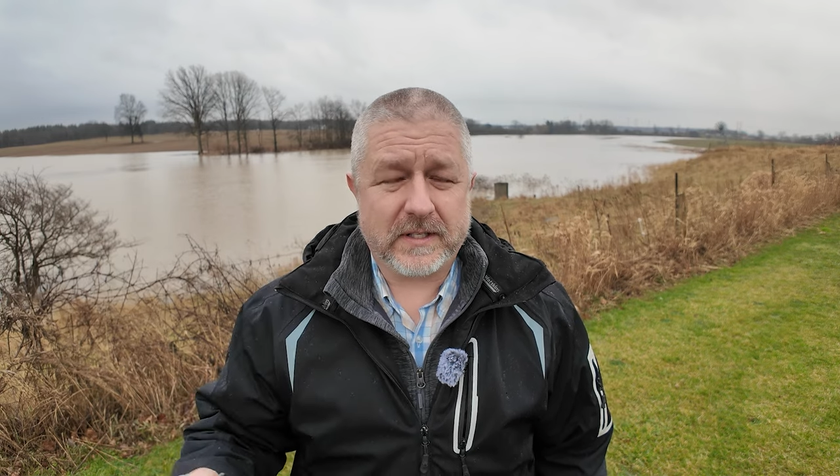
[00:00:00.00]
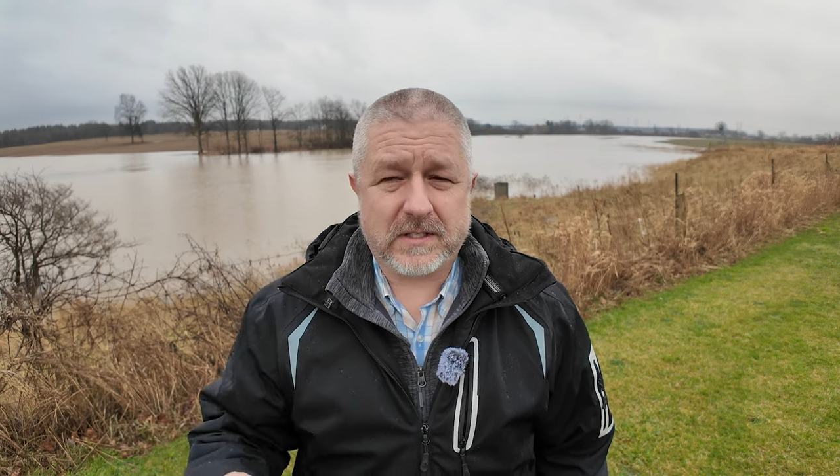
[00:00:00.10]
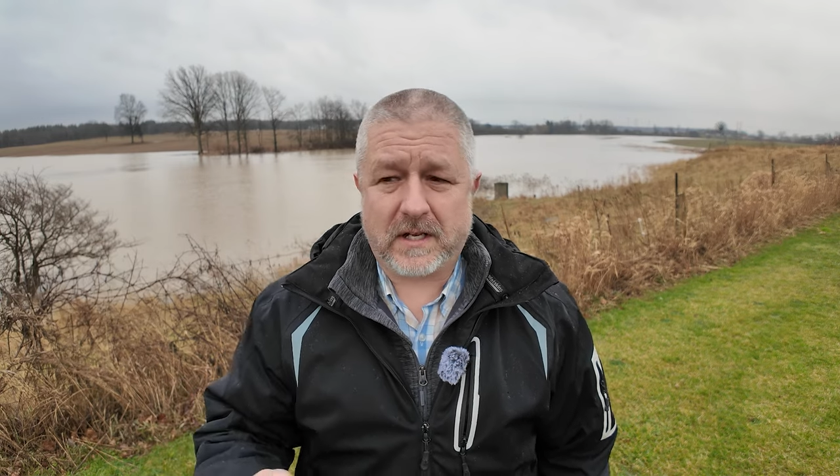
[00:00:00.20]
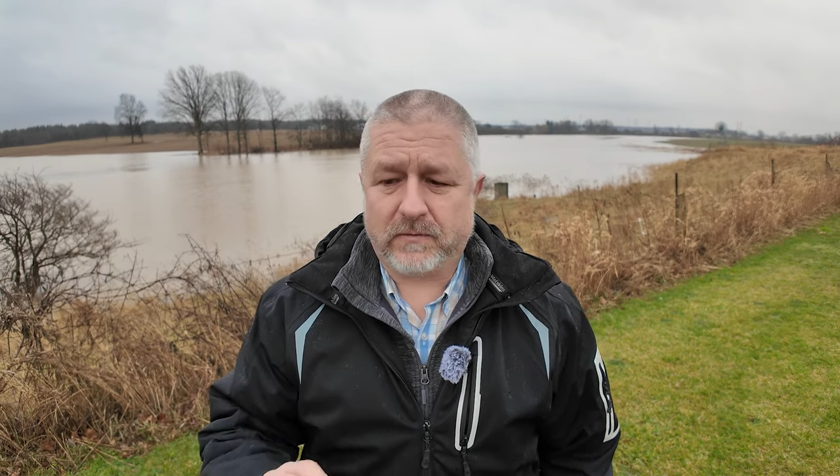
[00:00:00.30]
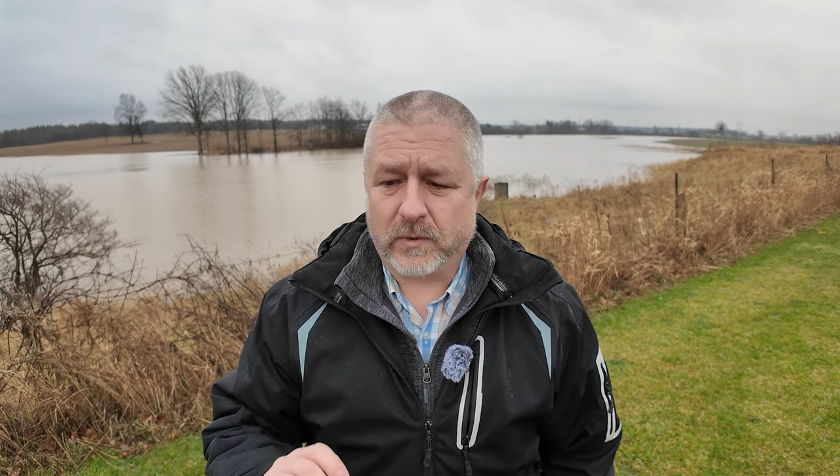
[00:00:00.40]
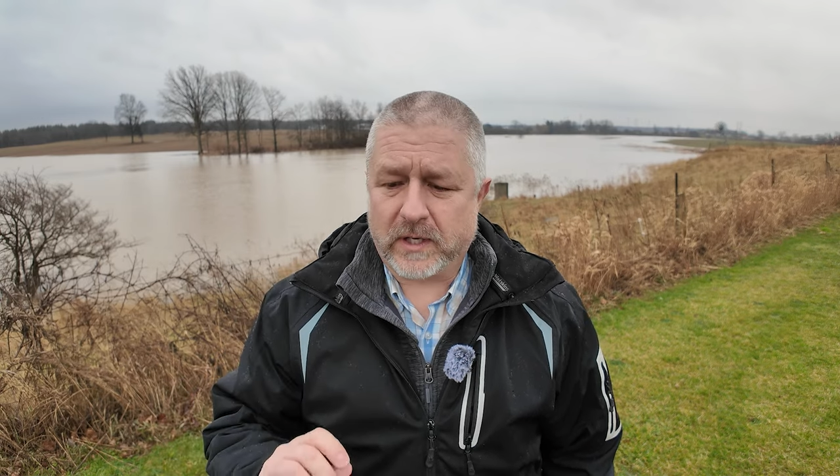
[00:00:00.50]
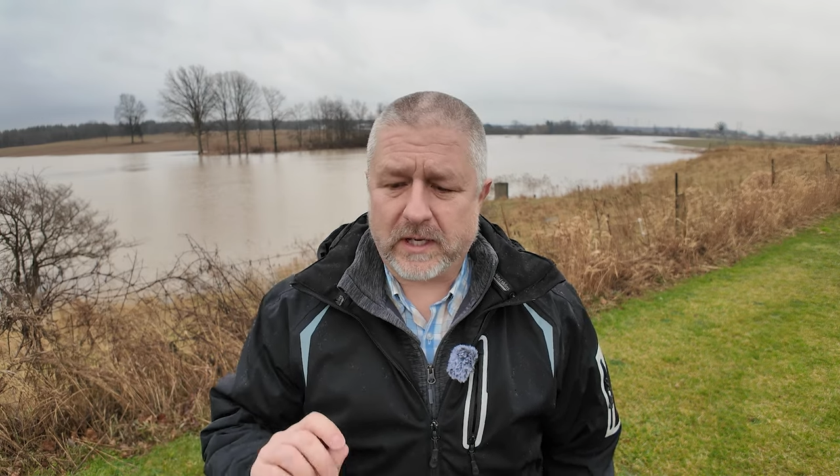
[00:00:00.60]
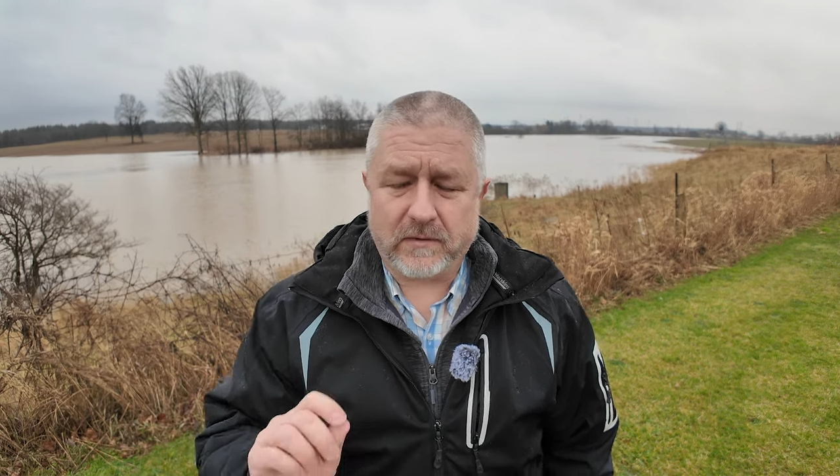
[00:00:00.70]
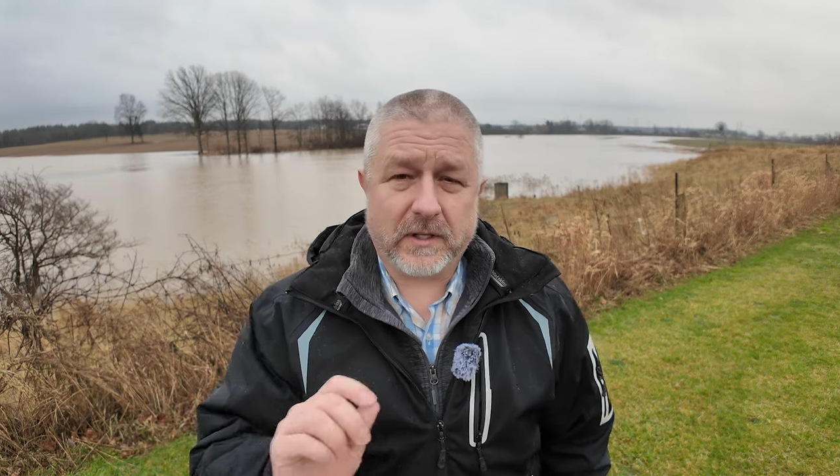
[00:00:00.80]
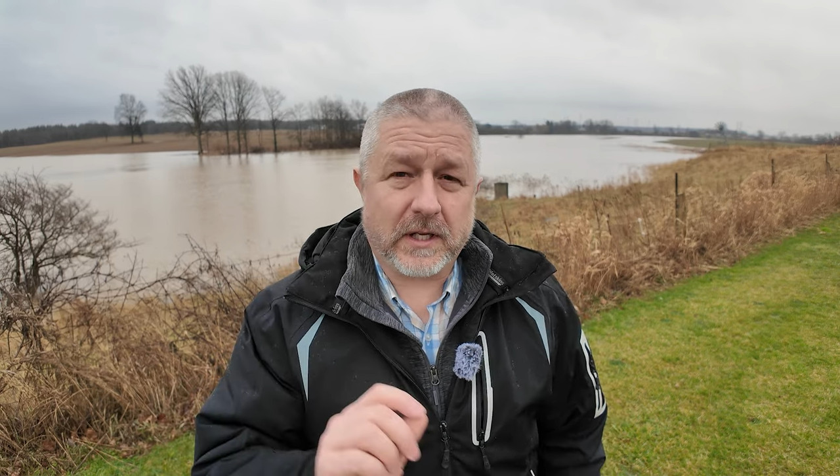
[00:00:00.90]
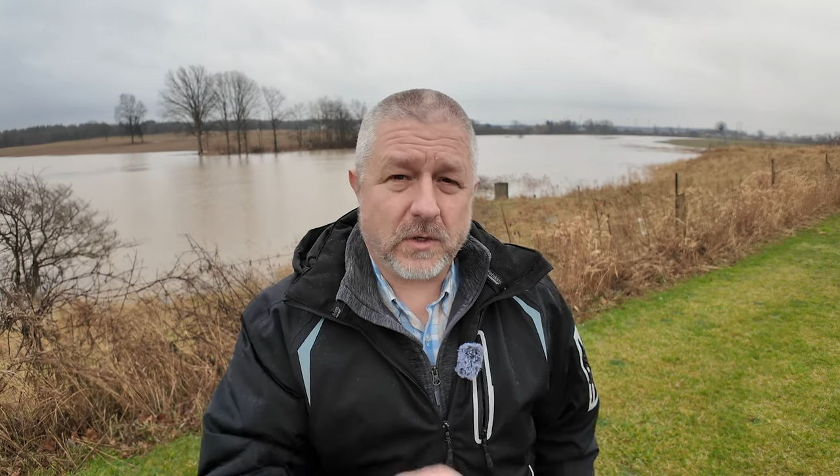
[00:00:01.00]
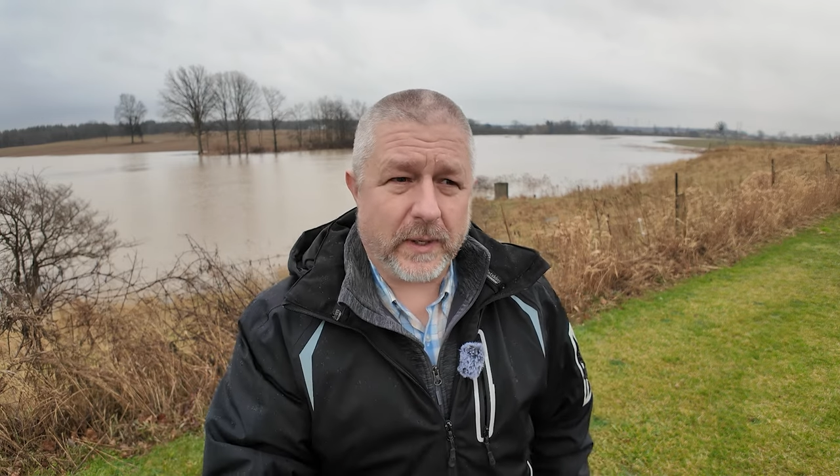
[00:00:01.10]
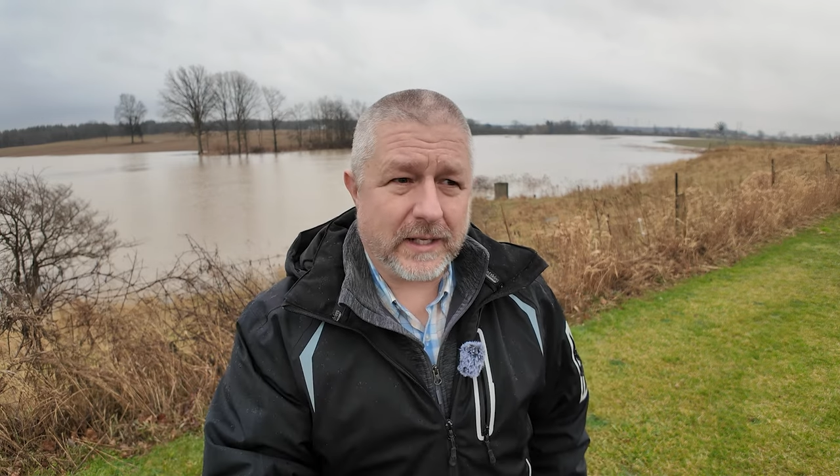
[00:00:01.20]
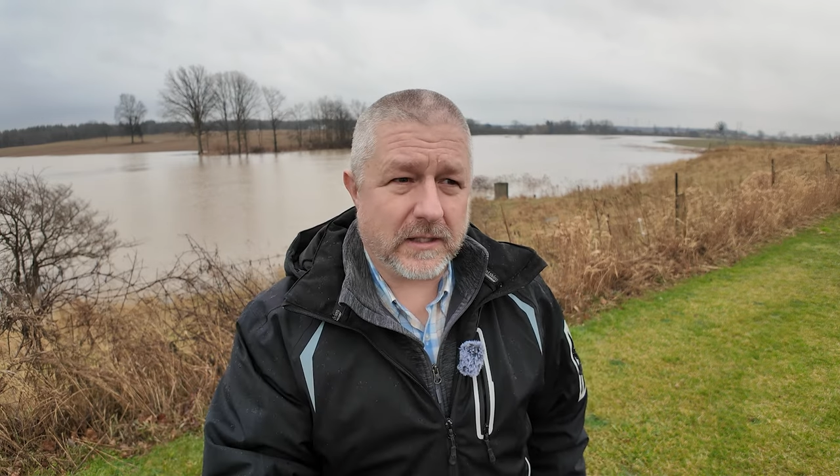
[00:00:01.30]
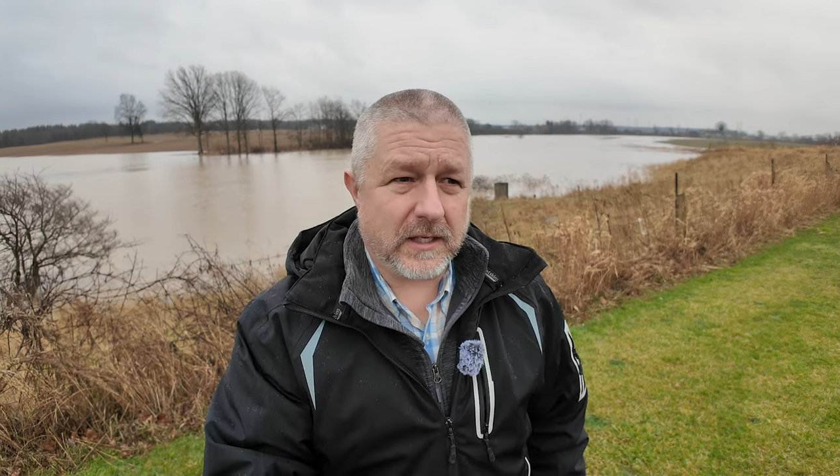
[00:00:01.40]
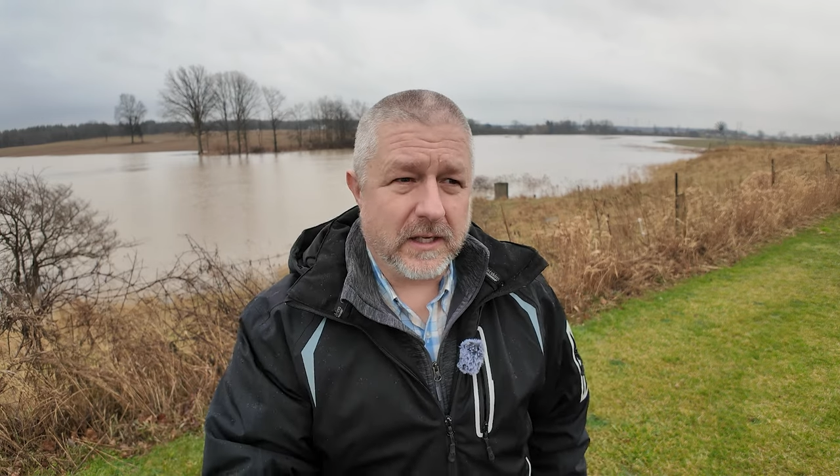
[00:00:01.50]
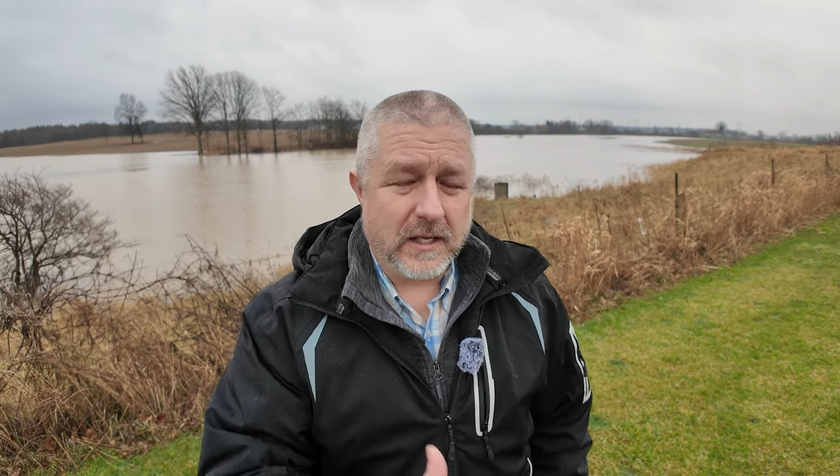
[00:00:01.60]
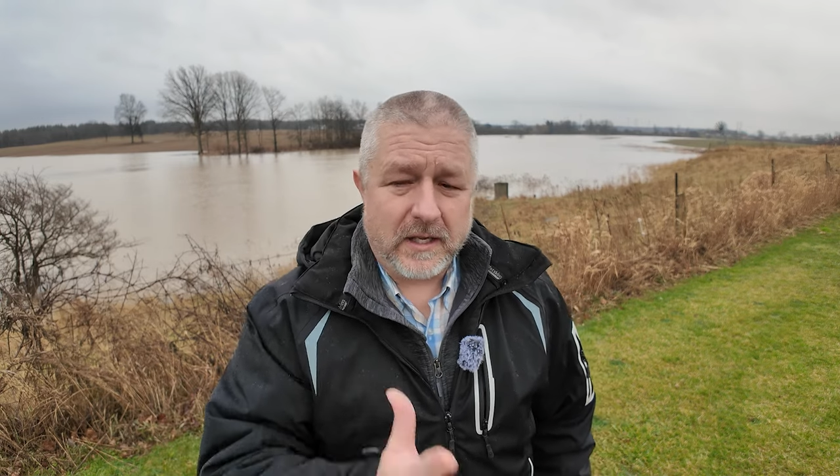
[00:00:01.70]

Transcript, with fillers: Instead of working really quickly,